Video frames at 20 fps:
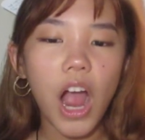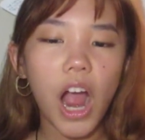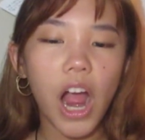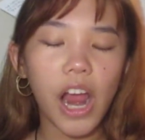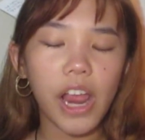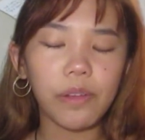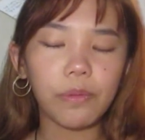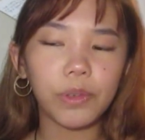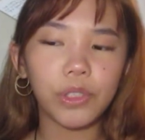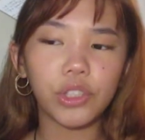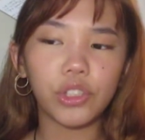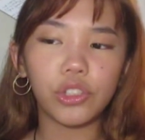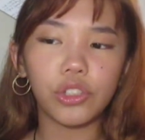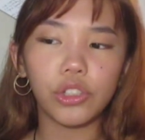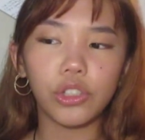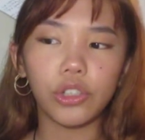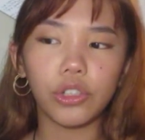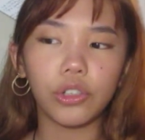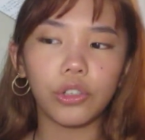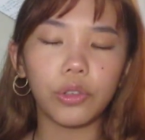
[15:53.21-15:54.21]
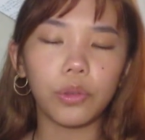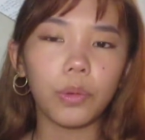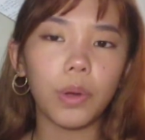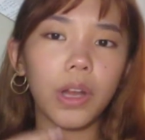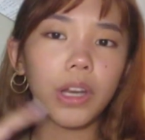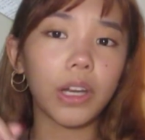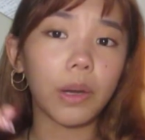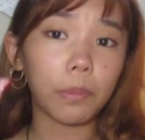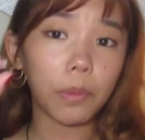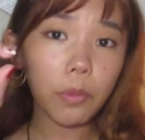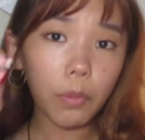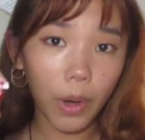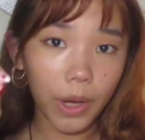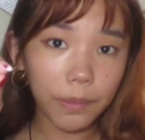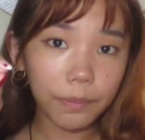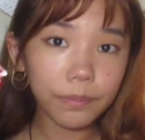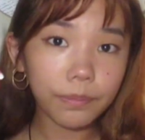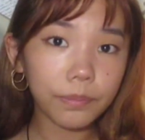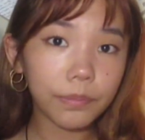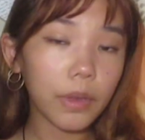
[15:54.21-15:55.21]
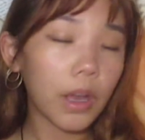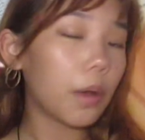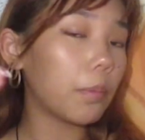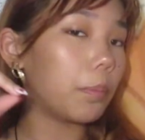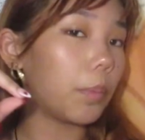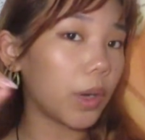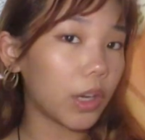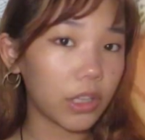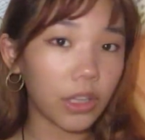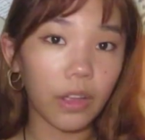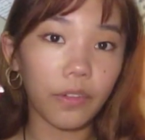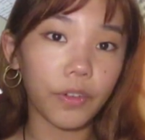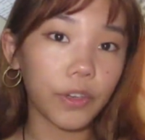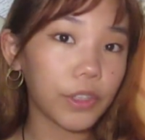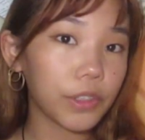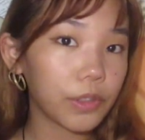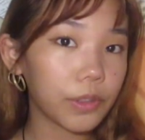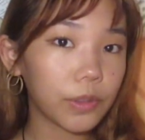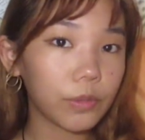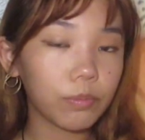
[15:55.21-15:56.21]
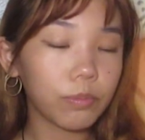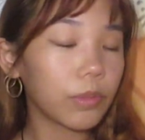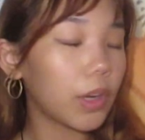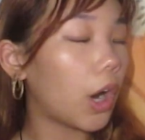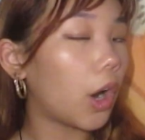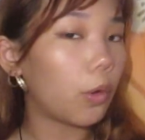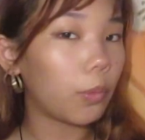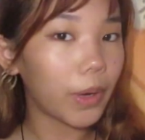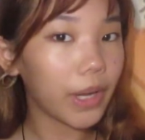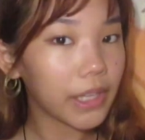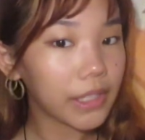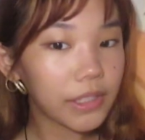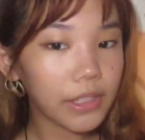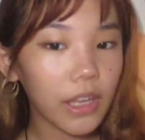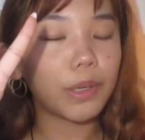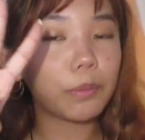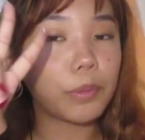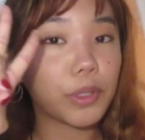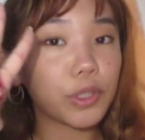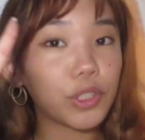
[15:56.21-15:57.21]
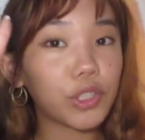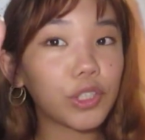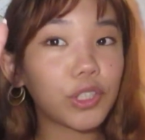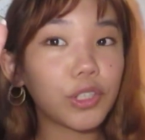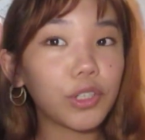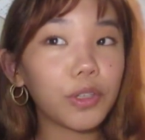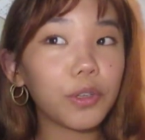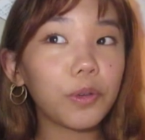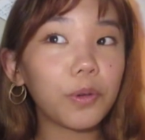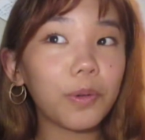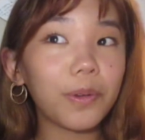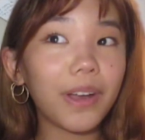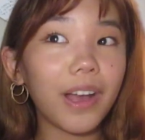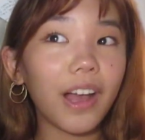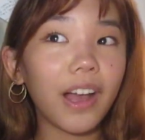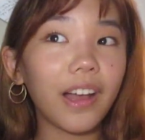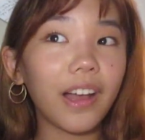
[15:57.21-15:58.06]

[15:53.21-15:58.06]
I would do number 1, Book Lovers, always. Number 2,